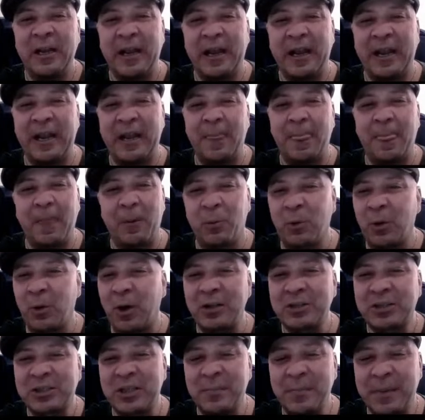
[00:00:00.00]
And we're
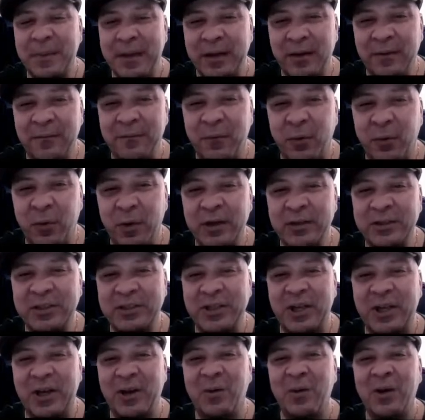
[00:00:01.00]
also going to be here for you.
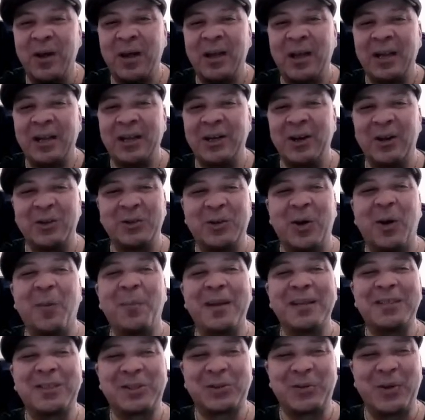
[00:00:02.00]
So don't
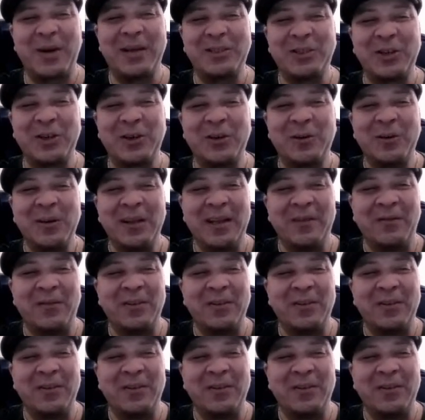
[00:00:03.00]
be a stranger.